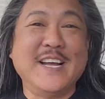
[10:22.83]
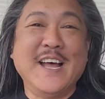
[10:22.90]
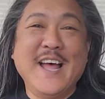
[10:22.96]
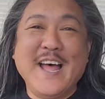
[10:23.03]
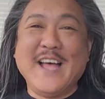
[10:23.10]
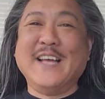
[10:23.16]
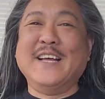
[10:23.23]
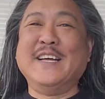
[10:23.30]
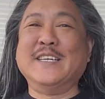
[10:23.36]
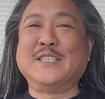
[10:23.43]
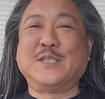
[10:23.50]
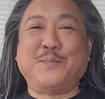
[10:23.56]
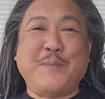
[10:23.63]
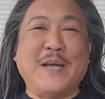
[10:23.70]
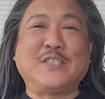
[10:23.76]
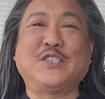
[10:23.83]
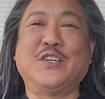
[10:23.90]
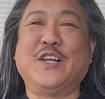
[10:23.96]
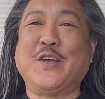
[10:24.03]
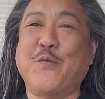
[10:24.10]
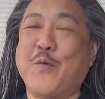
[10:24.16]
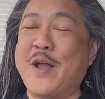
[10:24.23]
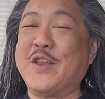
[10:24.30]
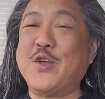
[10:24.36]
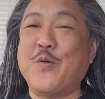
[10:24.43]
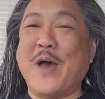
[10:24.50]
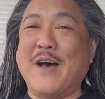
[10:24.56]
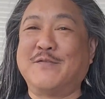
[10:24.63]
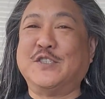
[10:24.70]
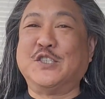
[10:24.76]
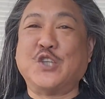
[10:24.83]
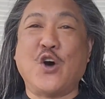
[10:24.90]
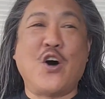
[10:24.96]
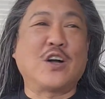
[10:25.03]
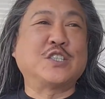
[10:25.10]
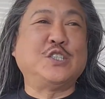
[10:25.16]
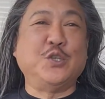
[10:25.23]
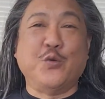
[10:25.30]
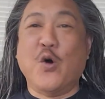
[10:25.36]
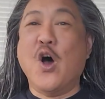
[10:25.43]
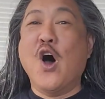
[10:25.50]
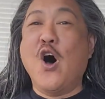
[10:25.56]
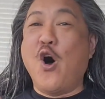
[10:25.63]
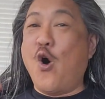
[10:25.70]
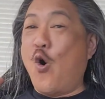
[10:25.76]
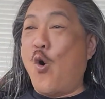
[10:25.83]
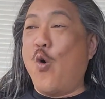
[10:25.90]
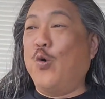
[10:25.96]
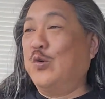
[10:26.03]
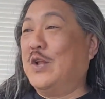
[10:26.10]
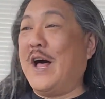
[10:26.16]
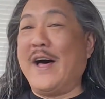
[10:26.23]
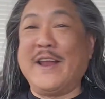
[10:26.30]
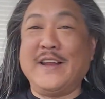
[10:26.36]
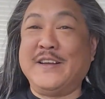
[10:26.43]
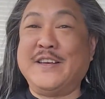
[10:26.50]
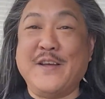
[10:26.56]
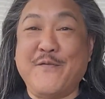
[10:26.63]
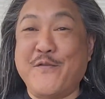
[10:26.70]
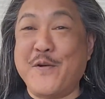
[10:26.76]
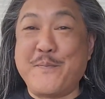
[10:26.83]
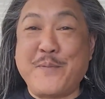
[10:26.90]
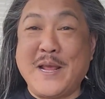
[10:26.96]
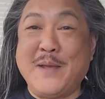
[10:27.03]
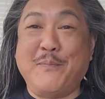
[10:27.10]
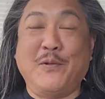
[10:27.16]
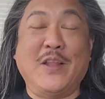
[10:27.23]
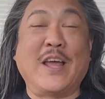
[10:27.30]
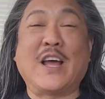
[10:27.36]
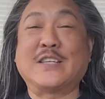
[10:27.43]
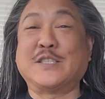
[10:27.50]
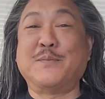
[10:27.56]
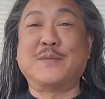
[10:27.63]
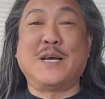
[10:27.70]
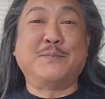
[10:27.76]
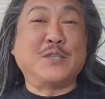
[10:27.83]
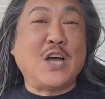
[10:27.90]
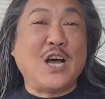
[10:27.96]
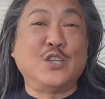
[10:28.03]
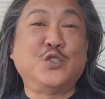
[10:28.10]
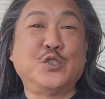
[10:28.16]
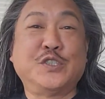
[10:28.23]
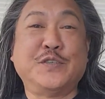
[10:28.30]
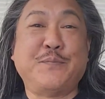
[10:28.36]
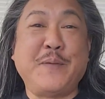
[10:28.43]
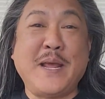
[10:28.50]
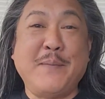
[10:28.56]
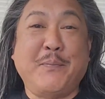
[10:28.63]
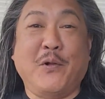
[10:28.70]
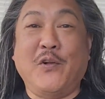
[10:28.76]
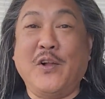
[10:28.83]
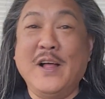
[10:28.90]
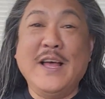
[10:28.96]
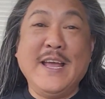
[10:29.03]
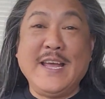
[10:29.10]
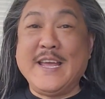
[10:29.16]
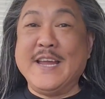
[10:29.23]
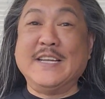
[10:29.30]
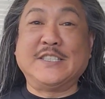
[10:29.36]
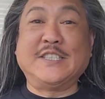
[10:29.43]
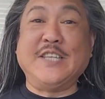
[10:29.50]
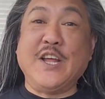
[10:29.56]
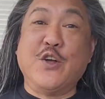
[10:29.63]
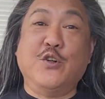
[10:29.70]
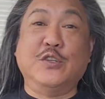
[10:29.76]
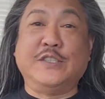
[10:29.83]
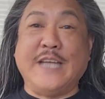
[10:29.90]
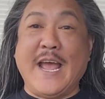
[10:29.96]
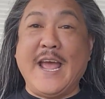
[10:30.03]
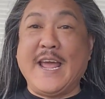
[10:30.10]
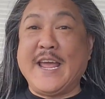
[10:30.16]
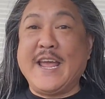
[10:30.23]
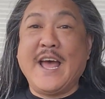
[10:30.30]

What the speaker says: especially when you have to talk to a whole lot of different people, like sometimes hundreds of people in a single day,